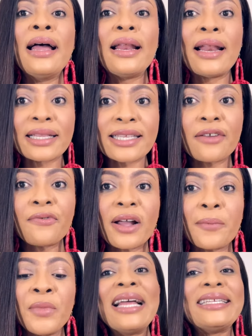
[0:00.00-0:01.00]

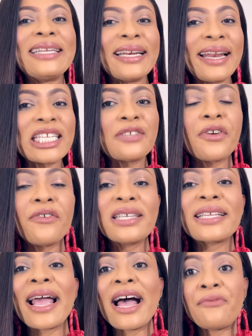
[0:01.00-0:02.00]
Lattafa. The next
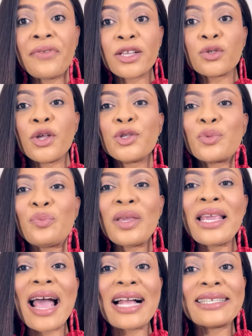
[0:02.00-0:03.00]
fragrance I have here is going to
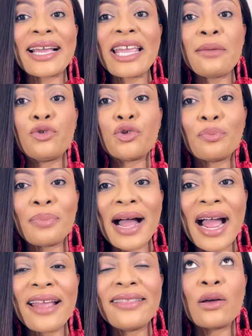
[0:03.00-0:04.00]
be Ajaib
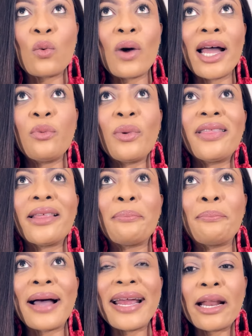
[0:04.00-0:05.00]
Dubai, the one with the
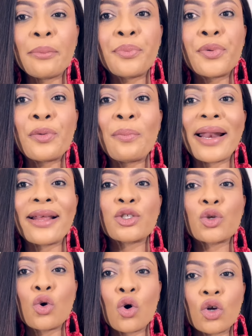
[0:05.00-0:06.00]
pineapple,
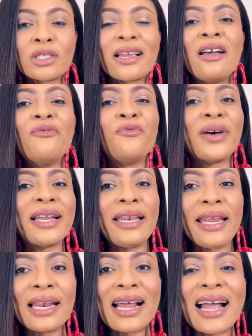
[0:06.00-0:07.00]
butterscotch,
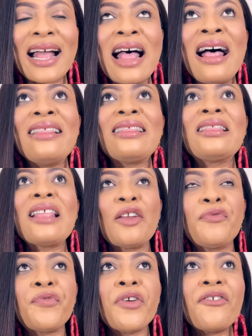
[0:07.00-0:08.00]
vanilla.
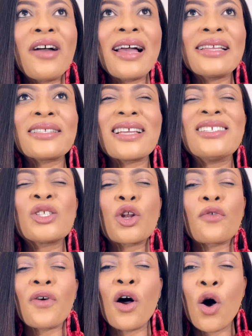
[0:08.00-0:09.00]
That fragrance
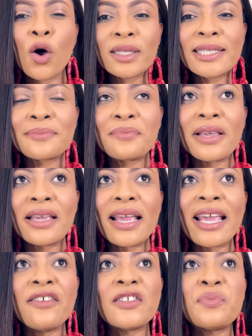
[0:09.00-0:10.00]
sort of haunts me.
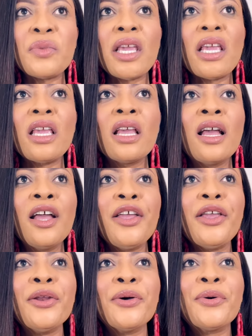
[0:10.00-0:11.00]
It gives me,
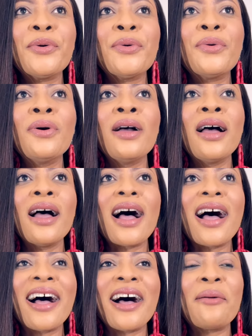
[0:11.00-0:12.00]
you know,
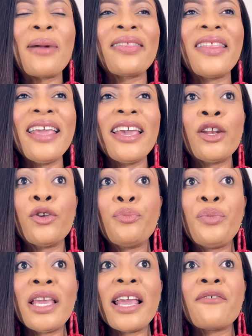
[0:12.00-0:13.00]
I think it'll
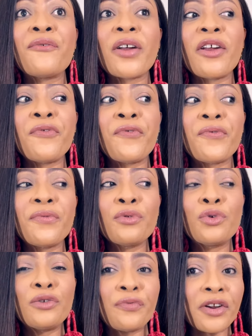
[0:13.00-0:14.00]
be a very
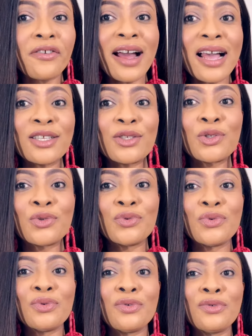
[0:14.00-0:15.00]
good fragrance
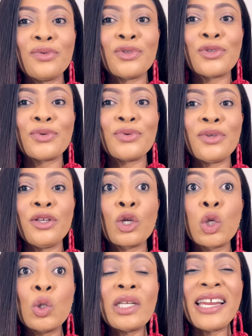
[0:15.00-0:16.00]
to
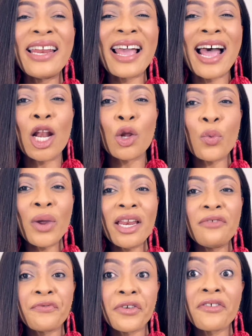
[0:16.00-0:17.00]
include in a
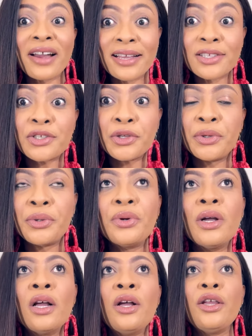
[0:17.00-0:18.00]
Halloween fragrance, you
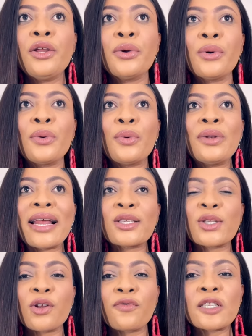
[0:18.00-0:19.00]
know, that
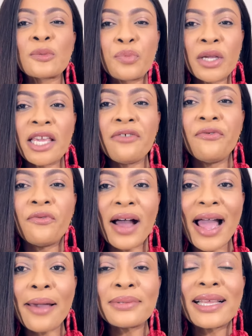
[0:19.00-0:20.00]
sort of spooky
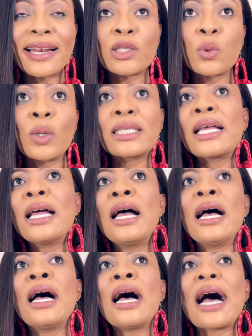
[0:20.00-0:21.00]
vibes. That is what
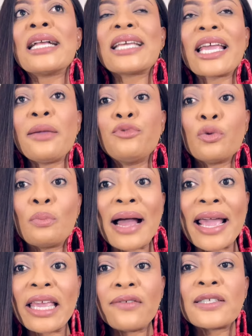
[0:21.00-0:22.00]
Ajaib
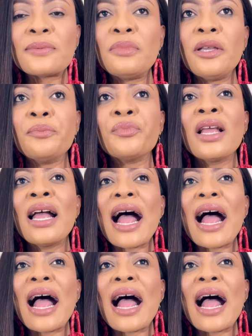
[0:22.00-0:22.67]
Dubai gives me.